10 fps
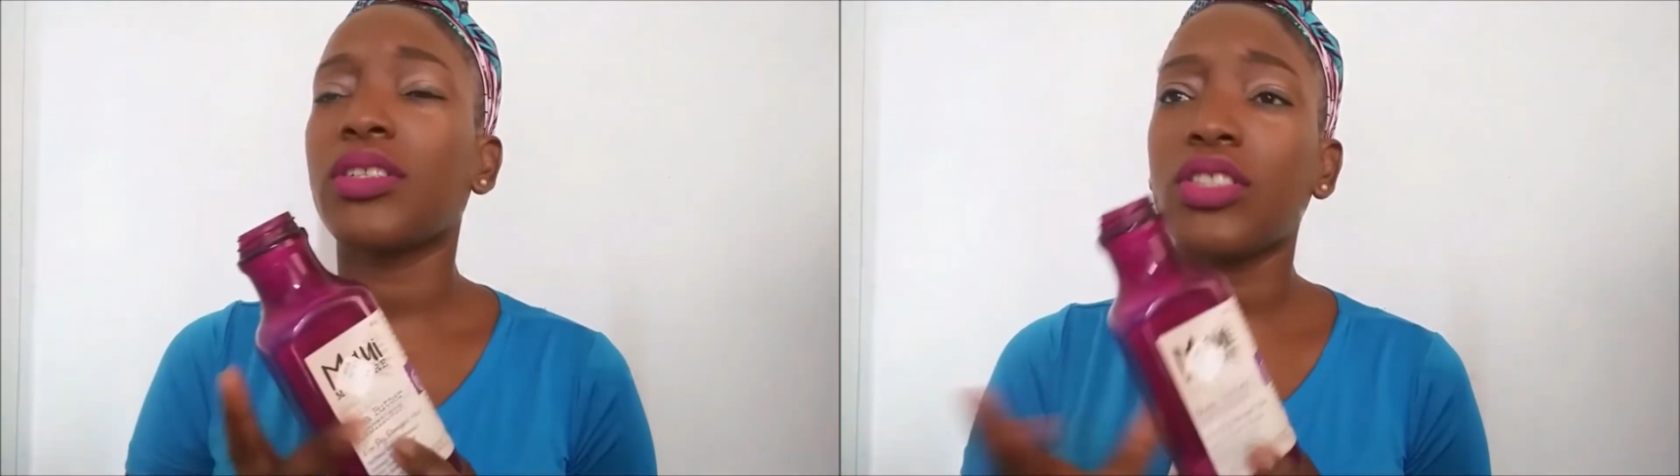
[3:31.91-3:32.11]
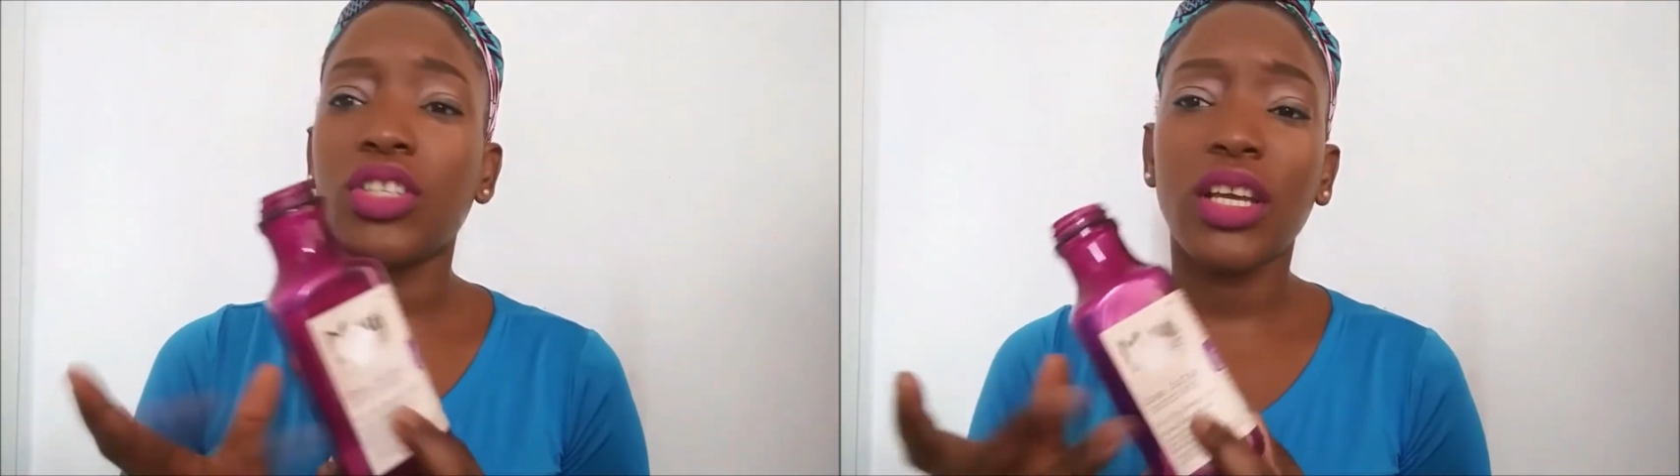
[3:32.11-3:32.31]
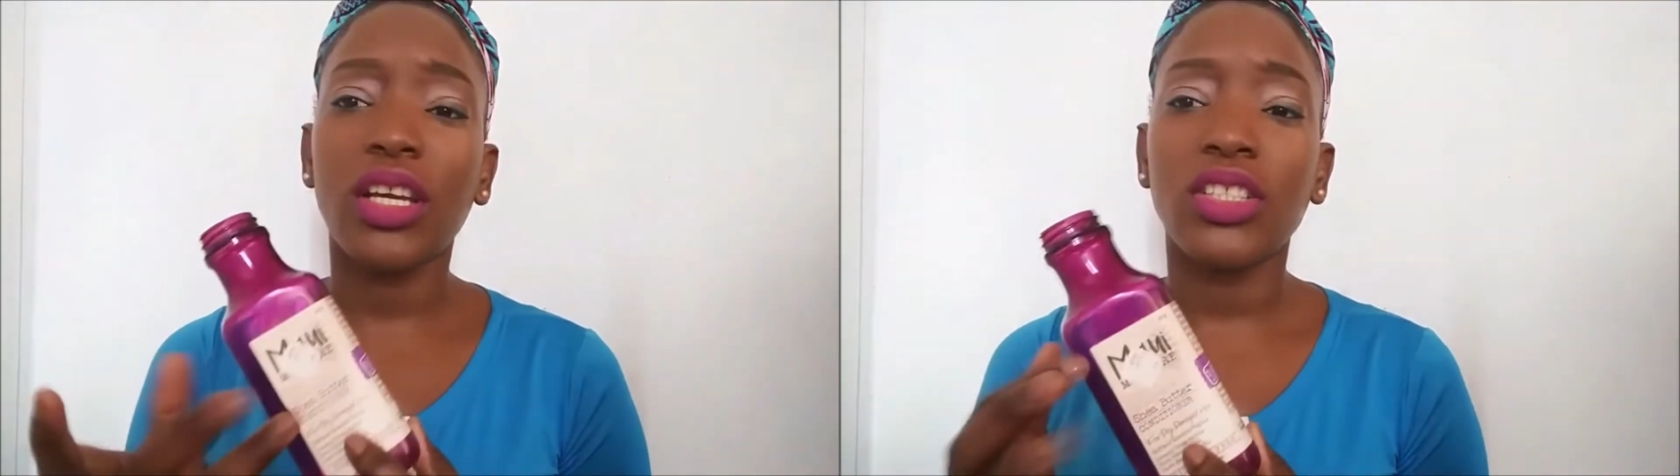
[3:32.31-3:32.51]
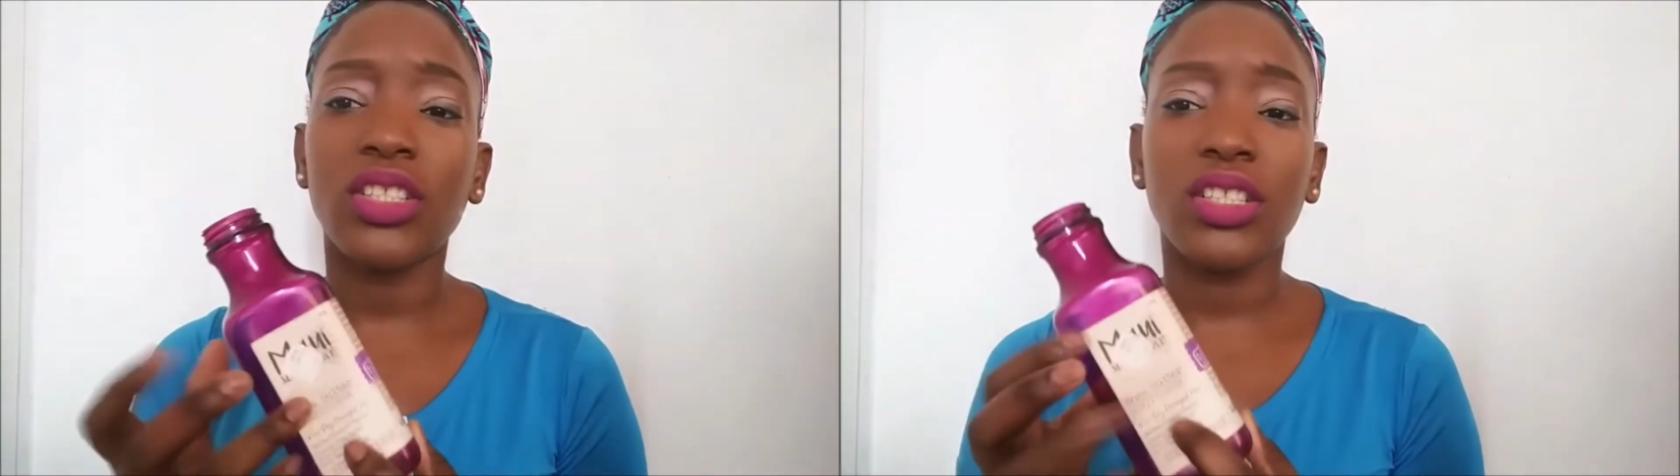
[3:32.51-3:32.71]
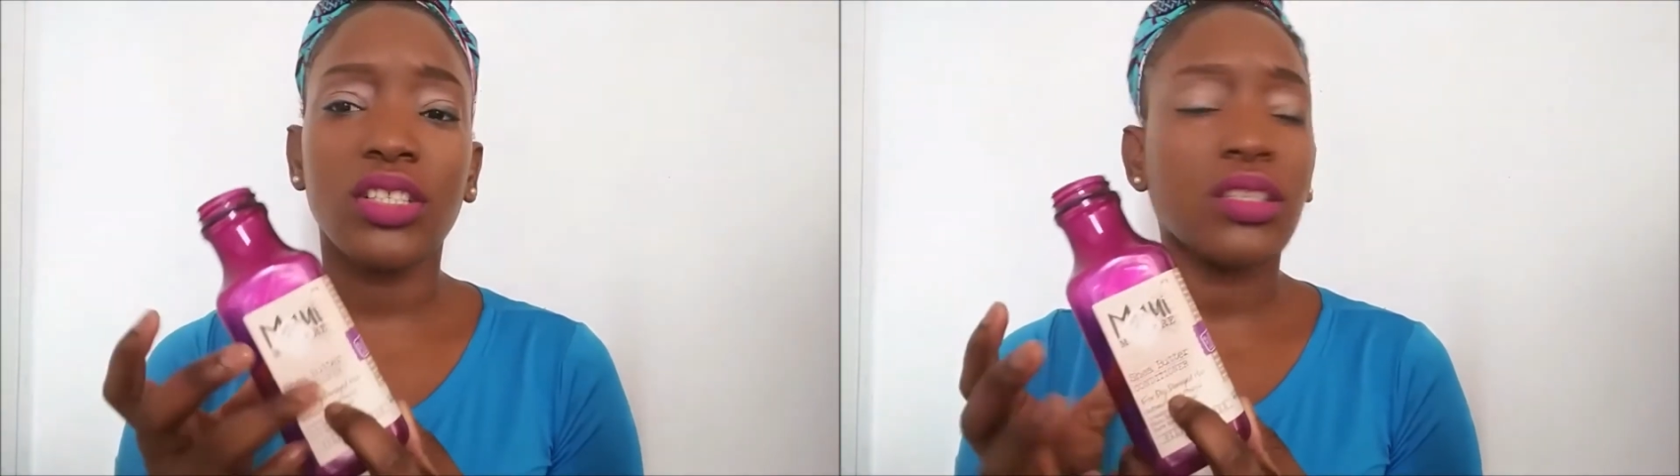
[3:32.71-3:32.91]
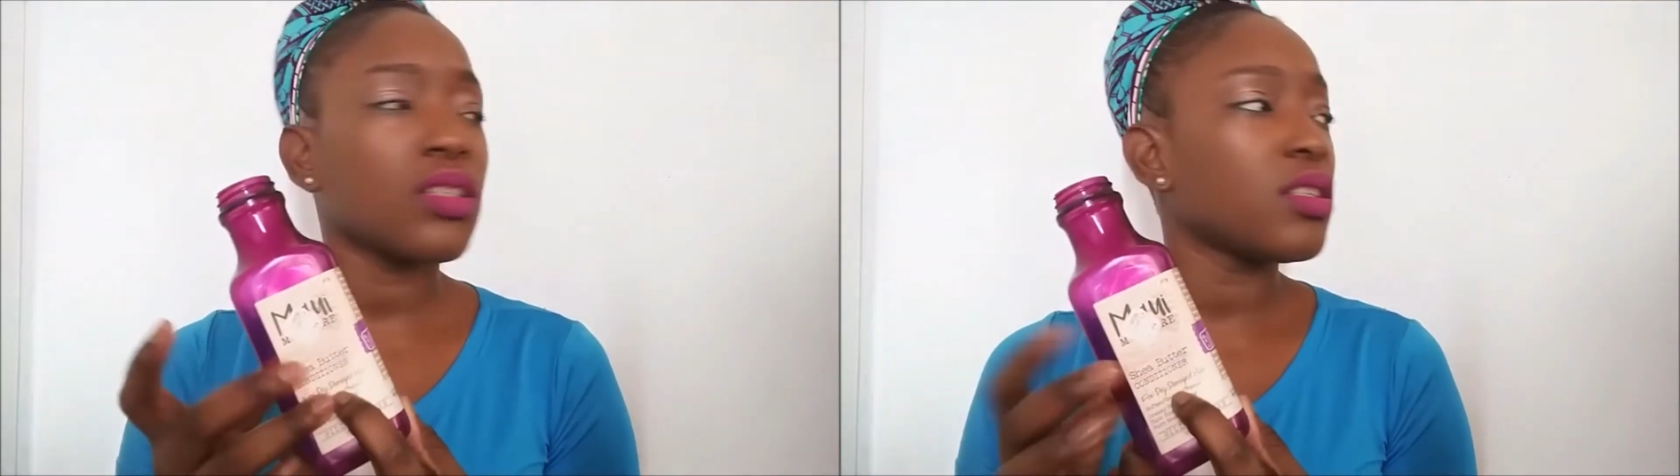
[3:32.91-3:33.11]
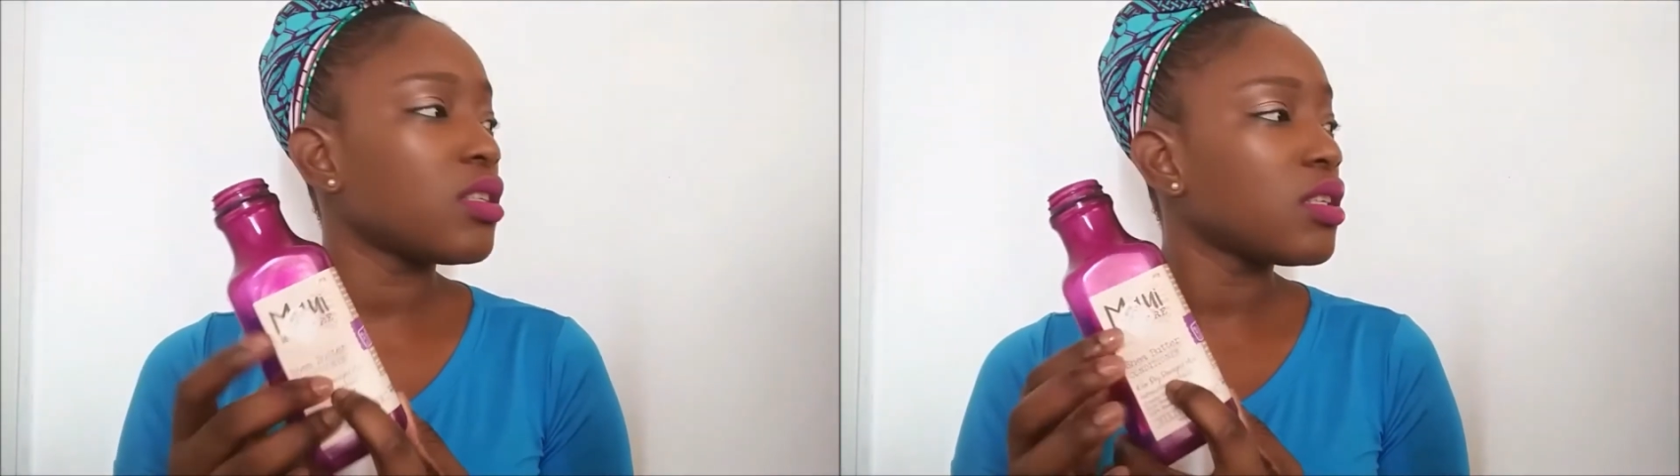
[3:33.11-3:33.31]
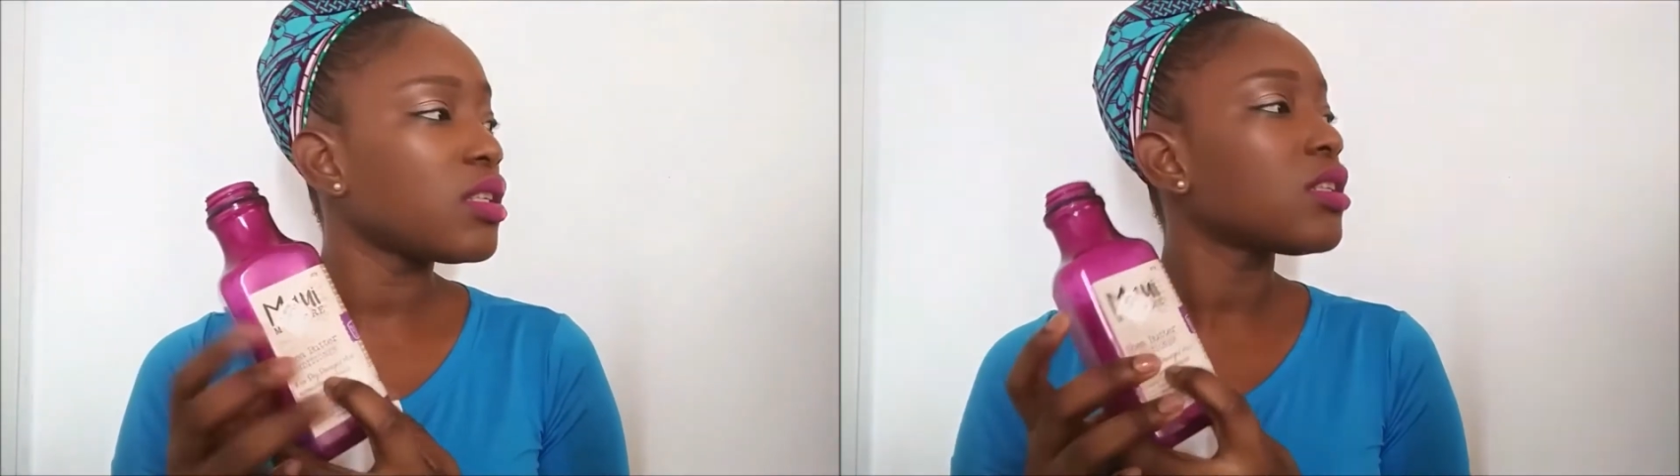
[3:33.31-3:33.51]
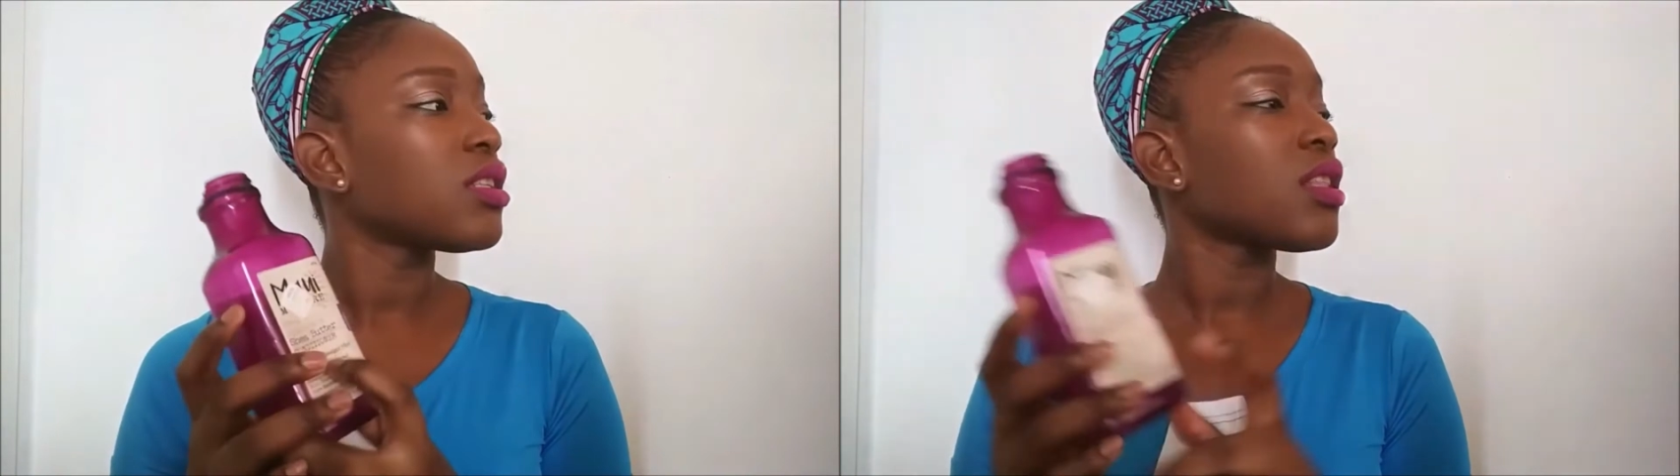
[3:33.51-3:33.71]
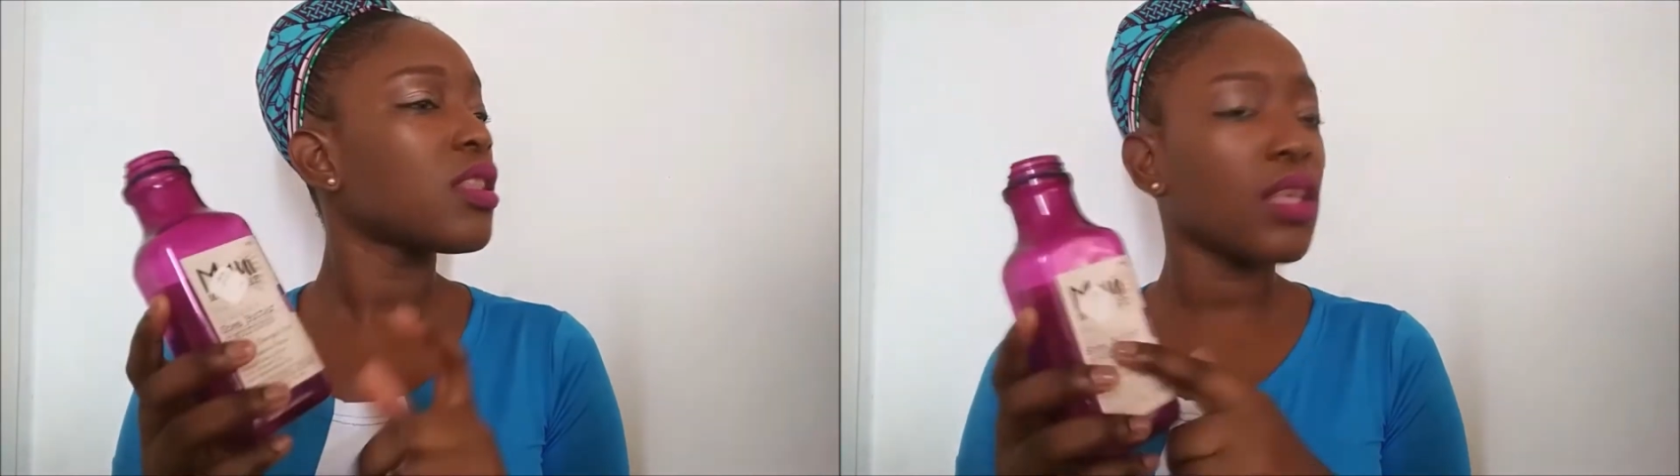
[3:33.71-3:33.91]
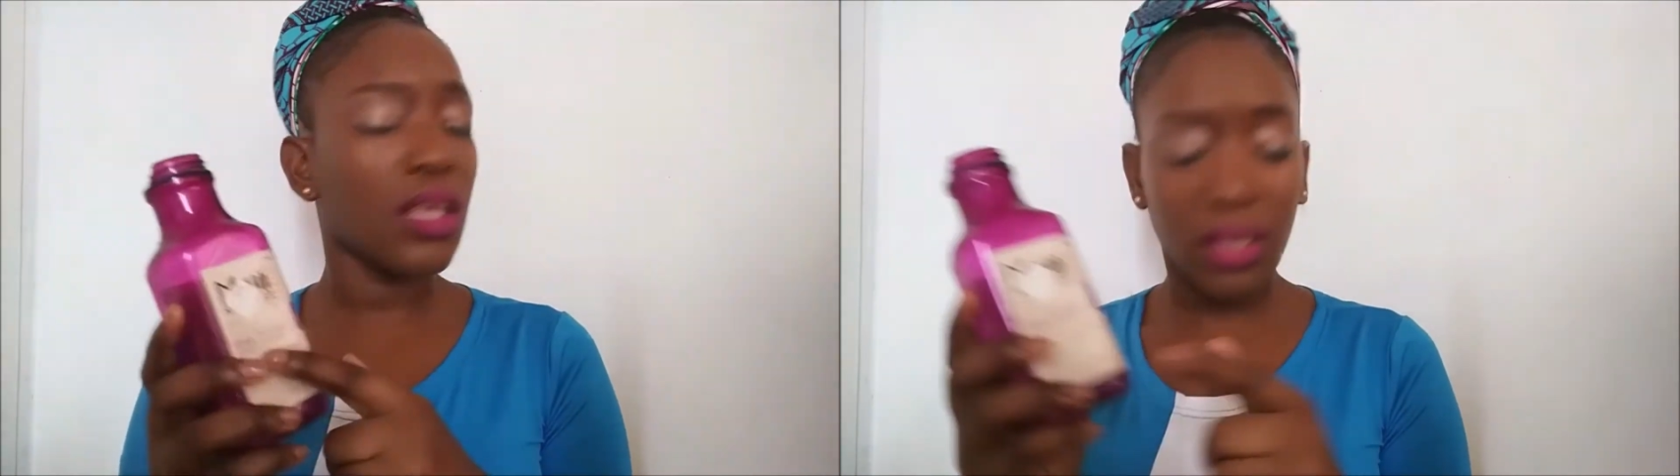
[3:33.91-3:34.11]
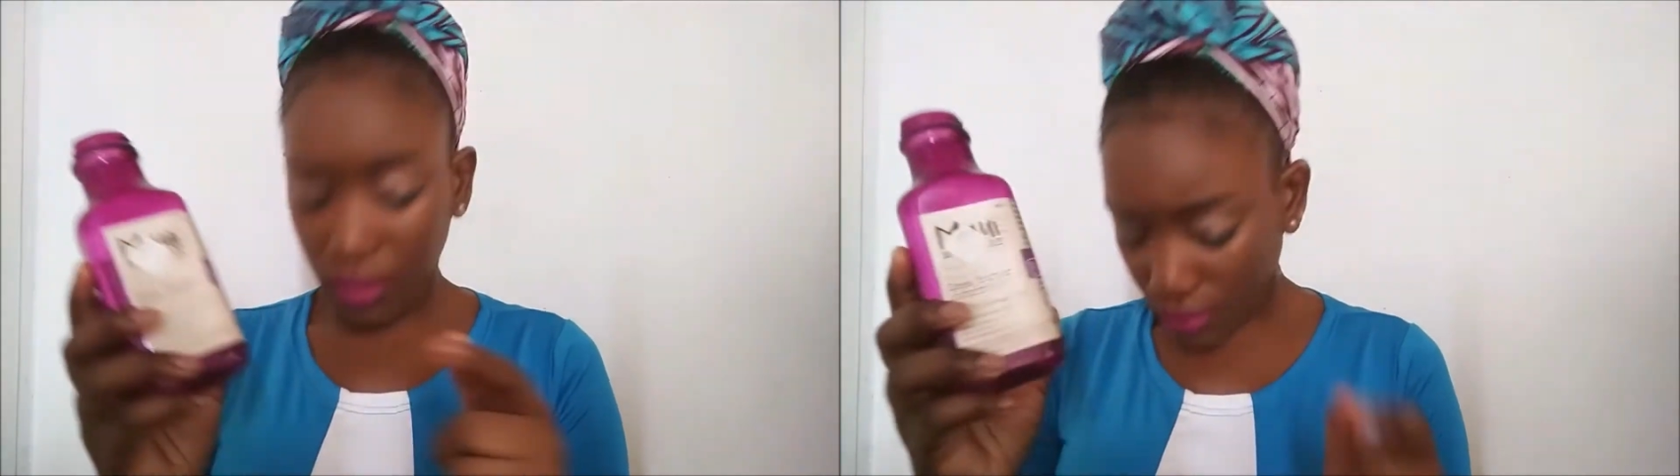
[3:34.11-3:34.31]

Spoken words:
Shea Conditioner thingy.